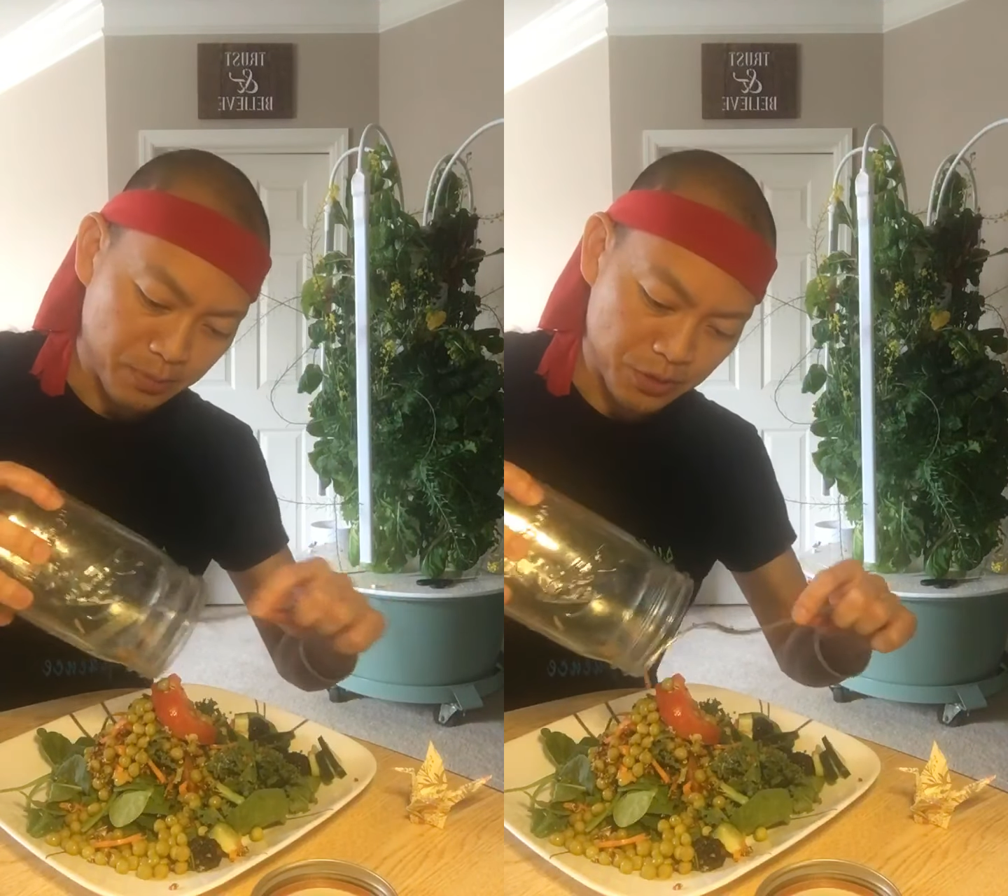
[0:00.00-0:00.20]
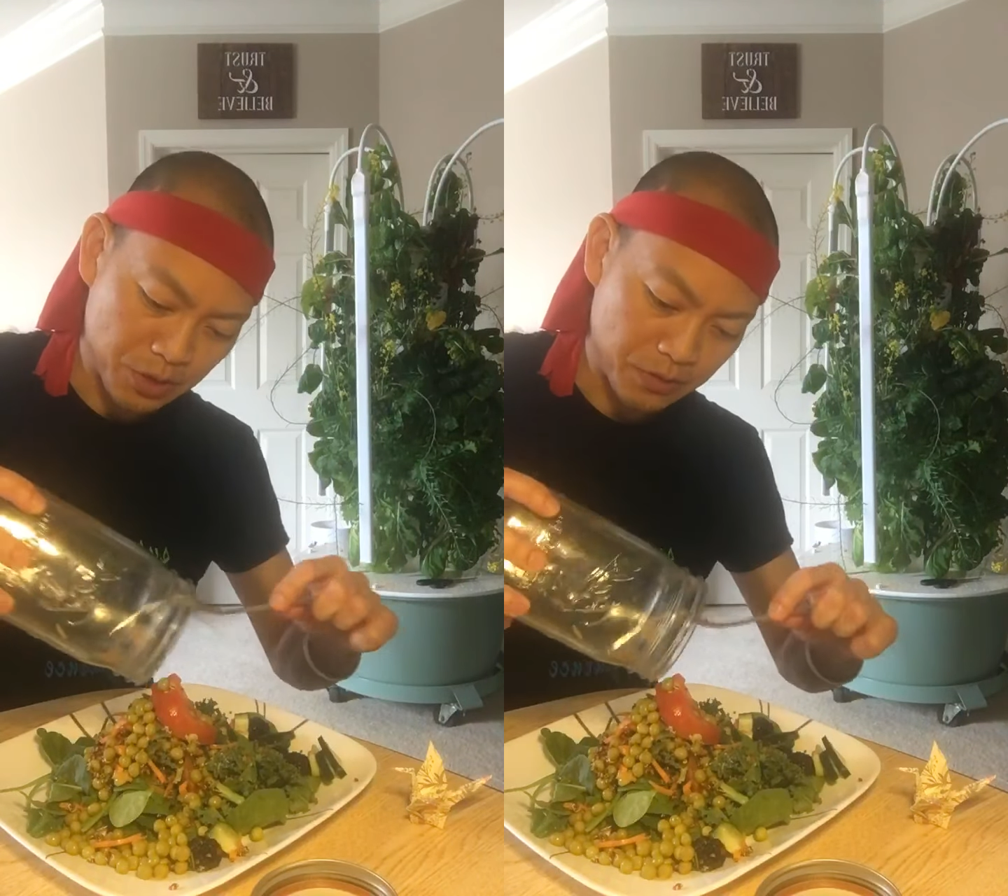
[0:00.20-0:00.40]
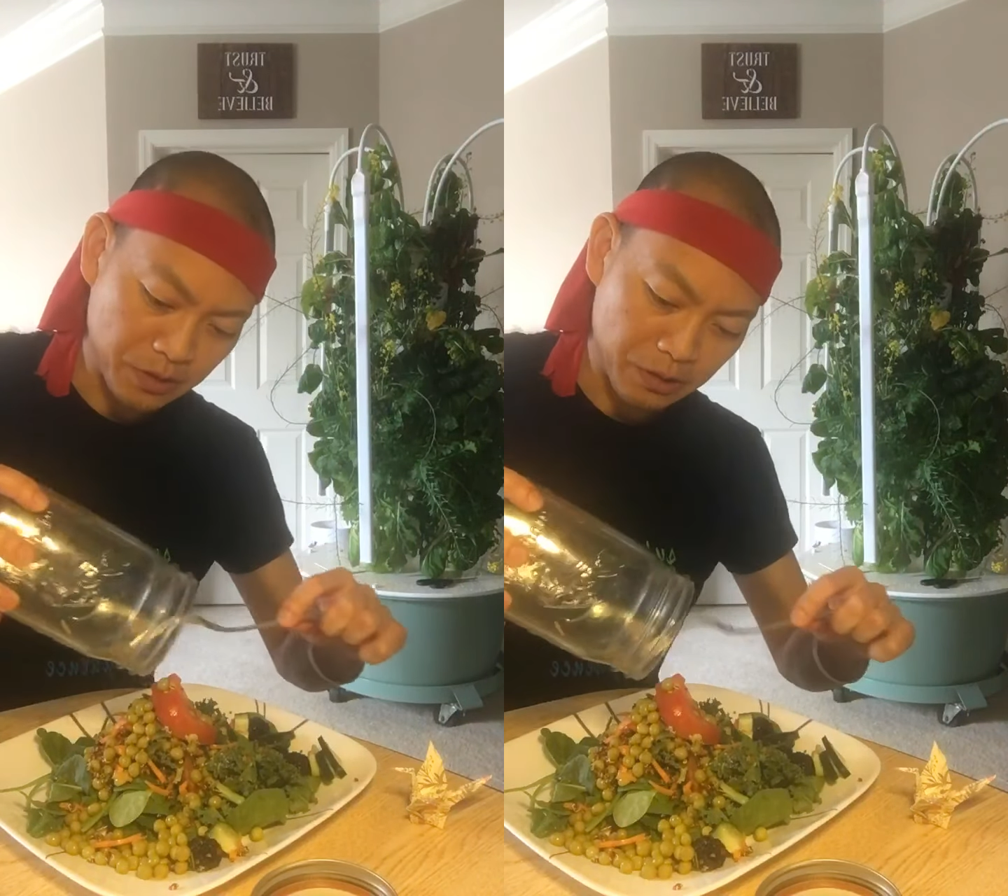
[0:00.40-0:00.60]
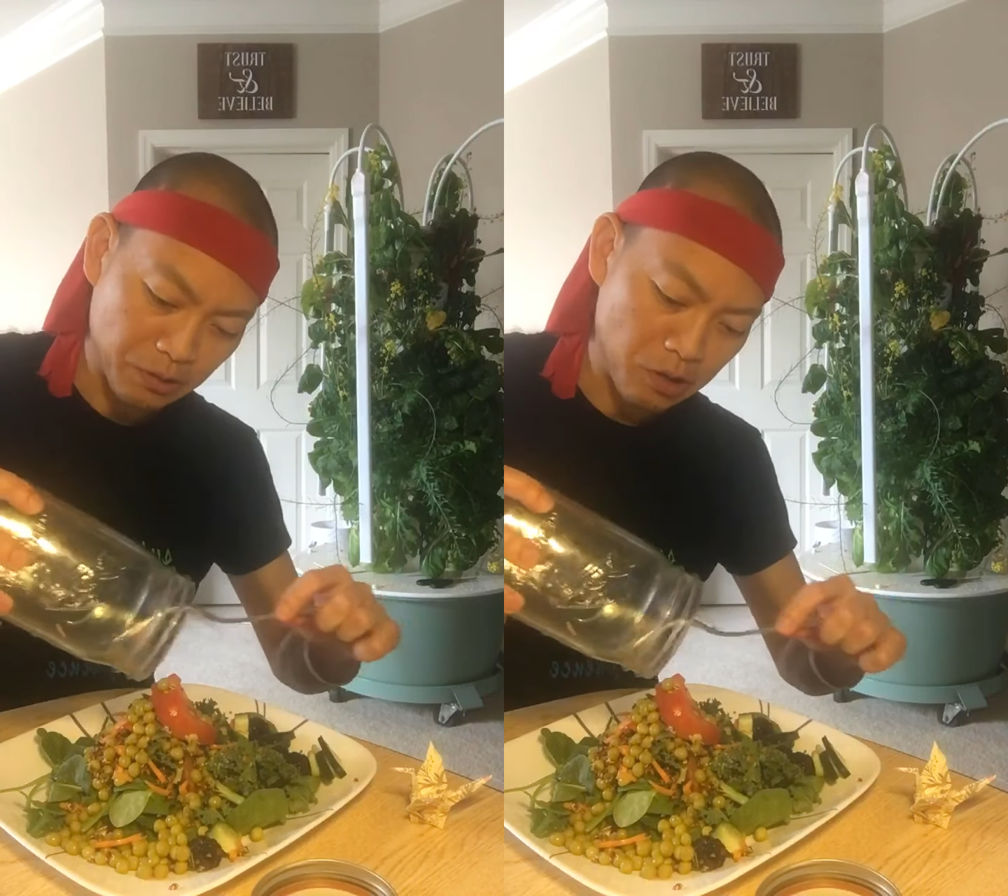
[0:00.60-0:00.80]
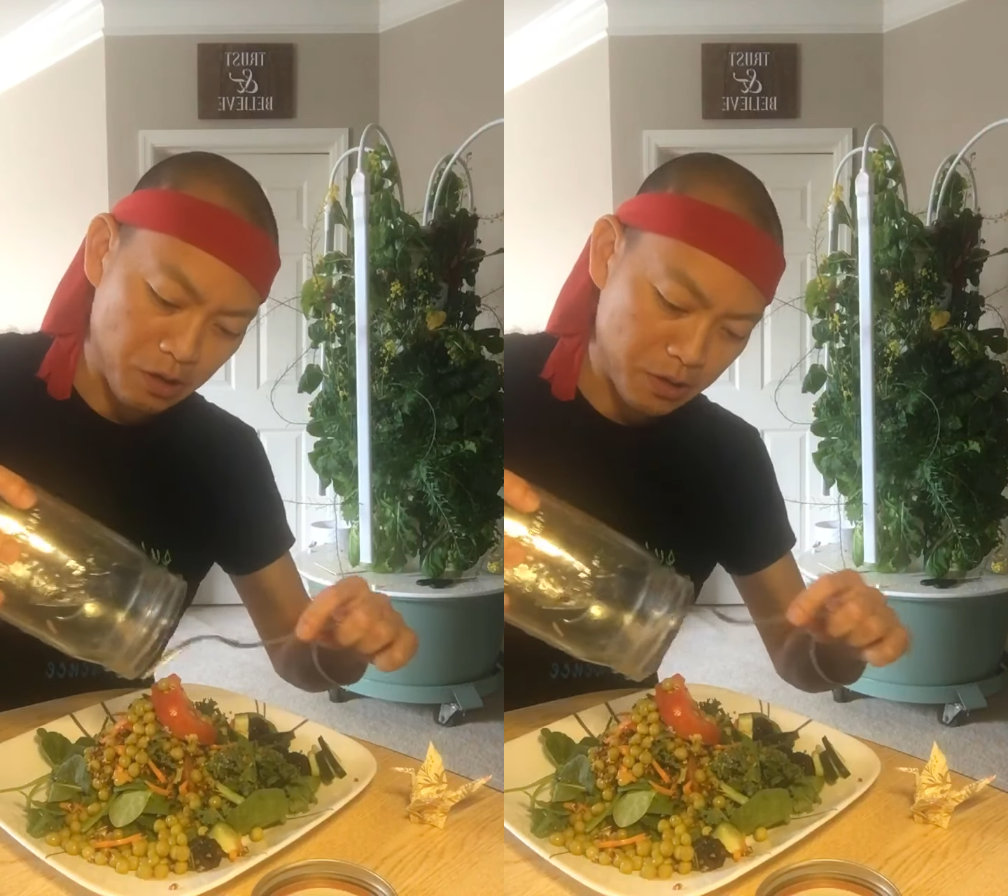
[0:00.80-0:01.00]
preserve it a
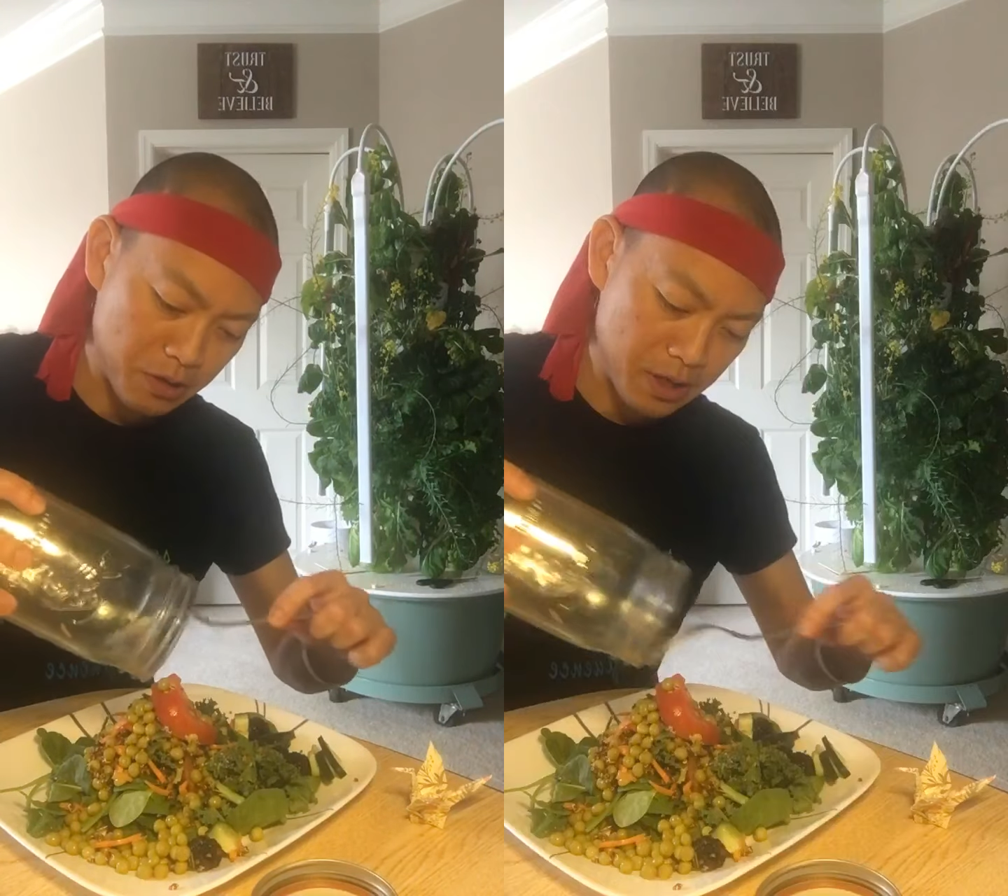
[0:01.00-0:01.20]
little longer,